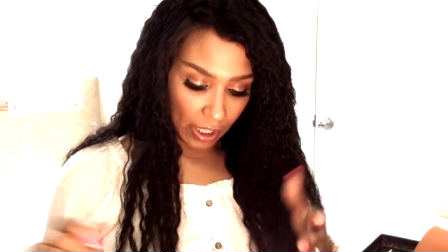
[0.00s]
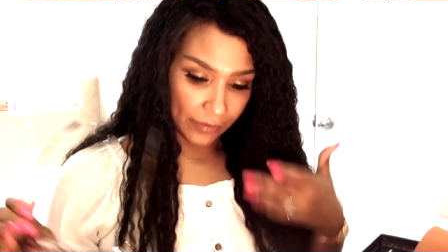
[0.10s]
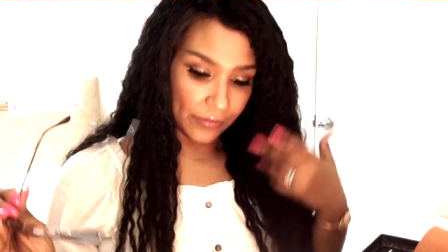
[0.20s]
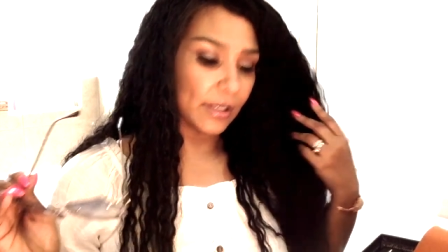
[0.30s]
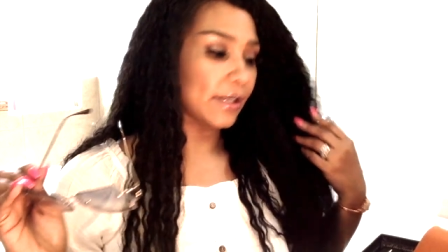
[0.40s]

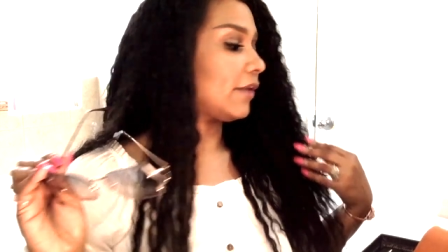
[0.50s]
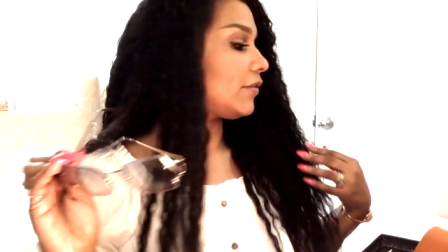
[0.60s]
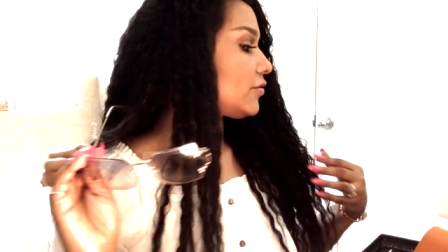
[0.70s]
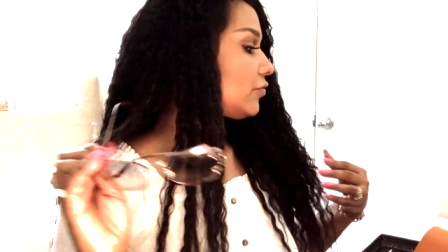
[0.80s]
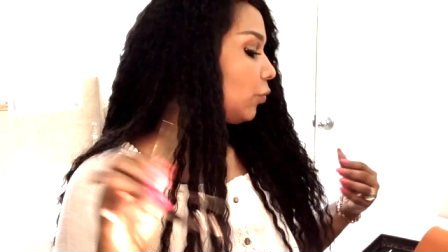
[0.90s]
I think I got
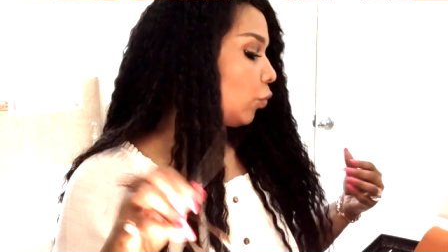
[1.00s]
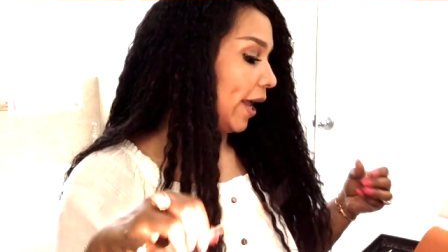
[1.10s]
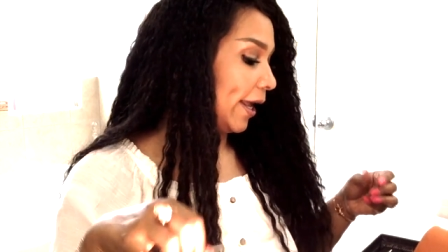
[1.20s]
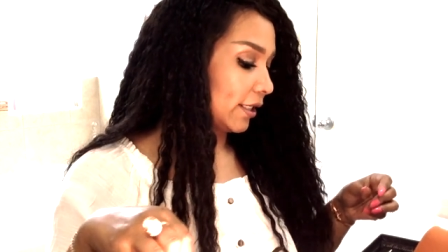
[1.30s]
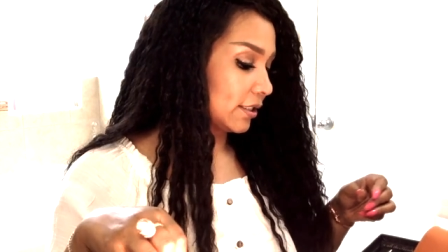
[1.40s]
these from
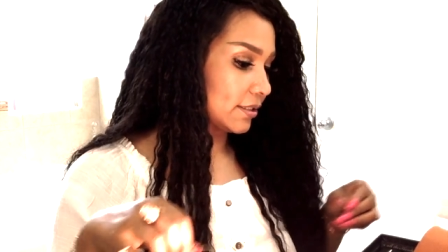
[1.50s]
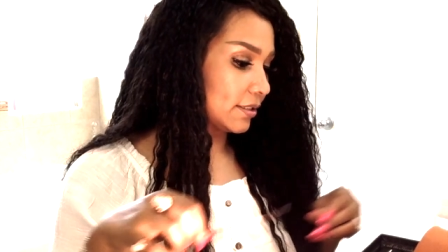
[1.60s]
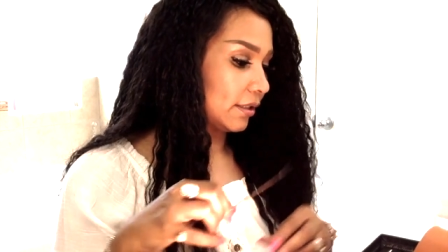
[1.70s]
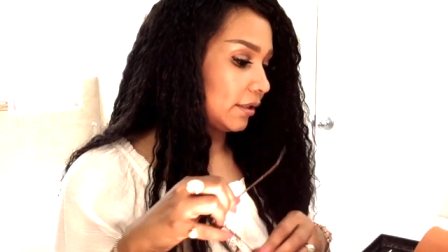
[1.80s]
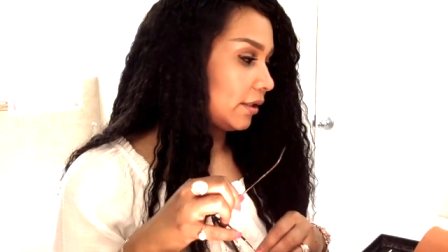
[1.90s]

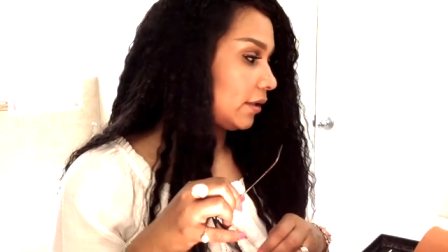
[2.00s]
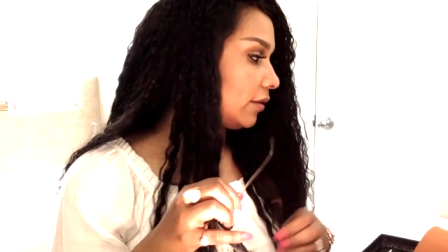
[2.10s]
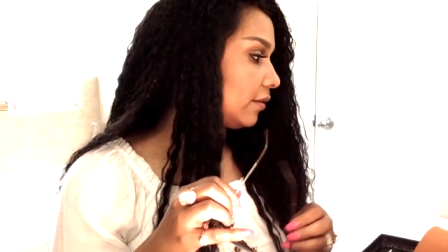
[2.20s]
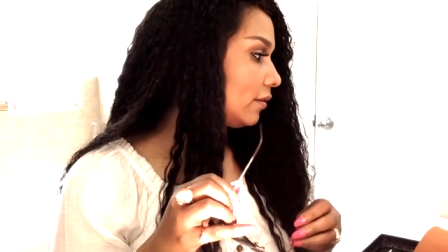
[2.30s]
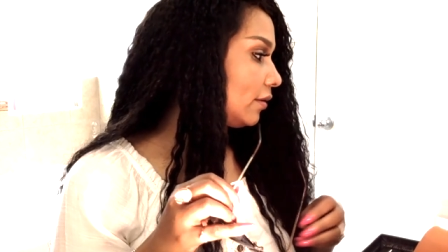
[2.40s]
Wax
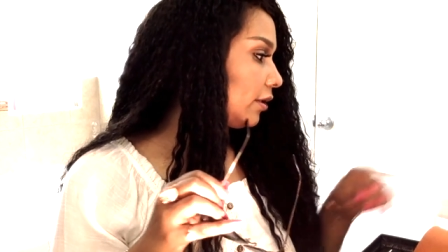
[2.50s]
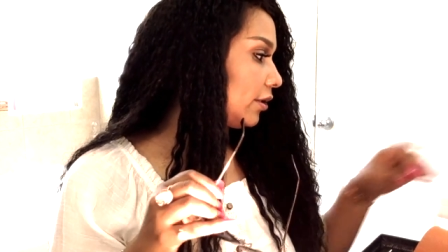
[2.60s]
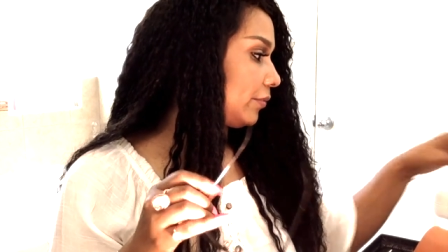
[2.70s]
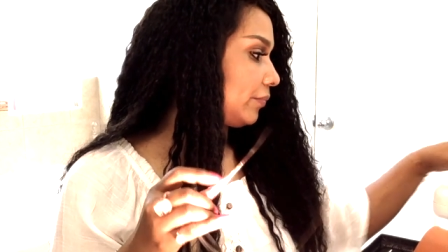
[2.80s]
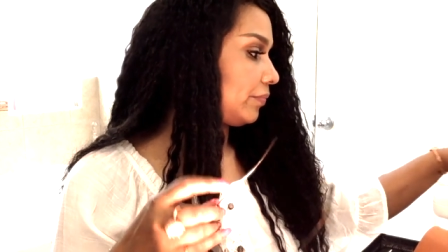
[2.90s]
in
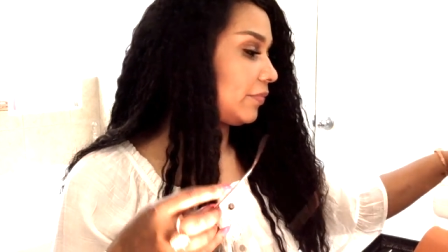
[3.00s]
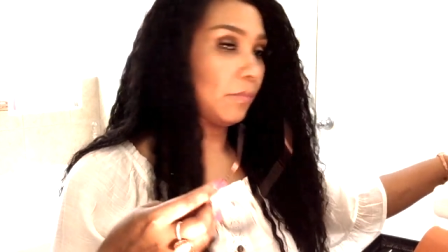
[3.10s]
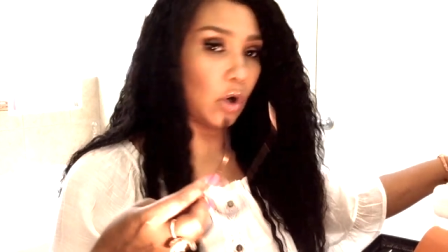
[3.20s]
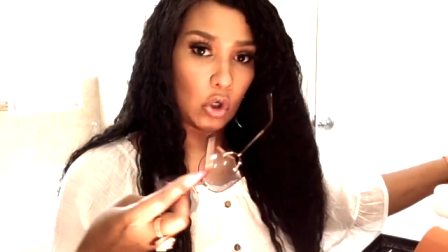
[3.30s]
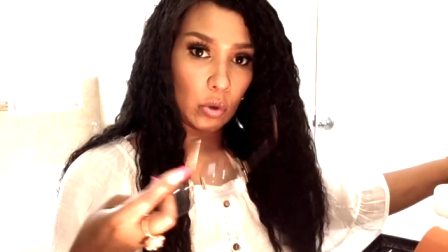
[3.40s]
um, the
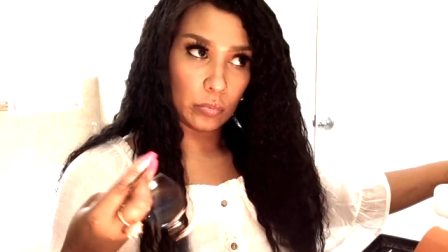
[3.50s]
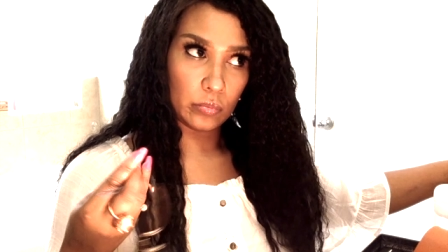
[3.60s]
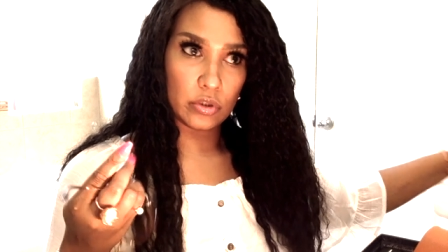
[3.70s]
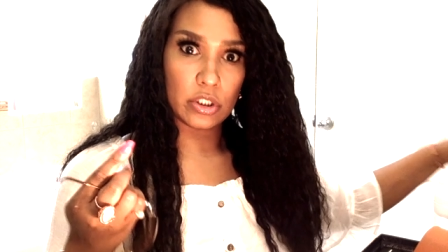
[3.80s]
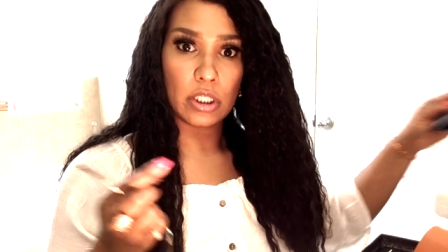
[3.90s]
mall.
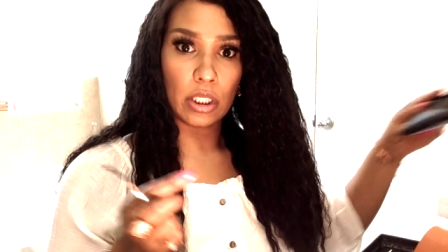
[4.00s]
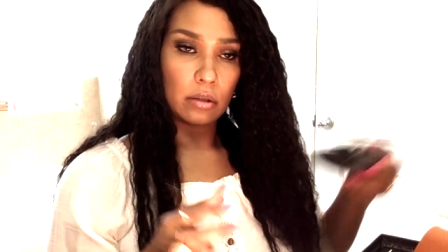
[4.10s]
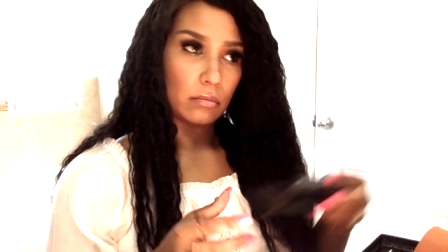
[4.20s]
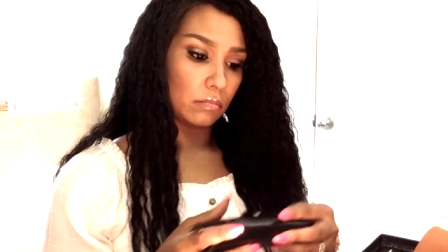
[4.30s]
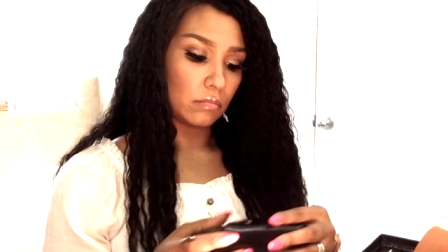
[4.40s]
Just
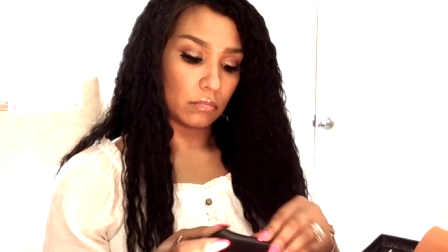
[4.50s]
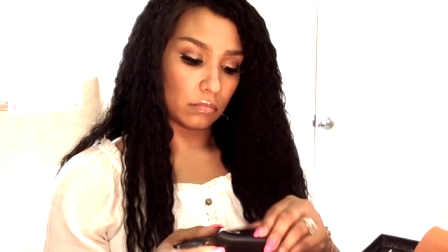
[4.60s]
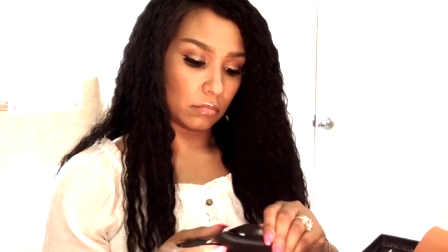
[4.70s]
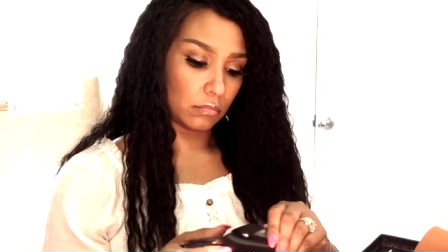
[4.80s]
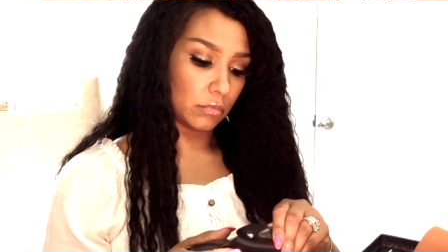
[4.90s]
like,
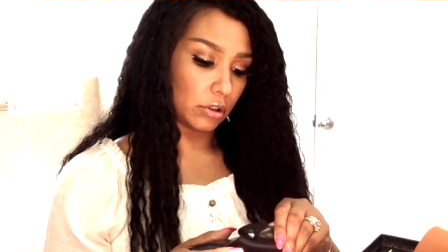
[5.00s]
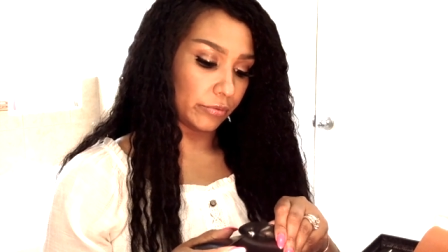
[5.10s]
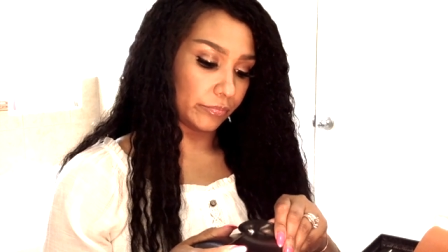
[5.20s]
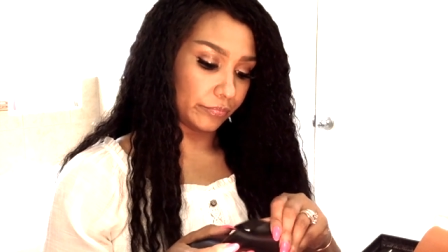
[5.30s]
you know,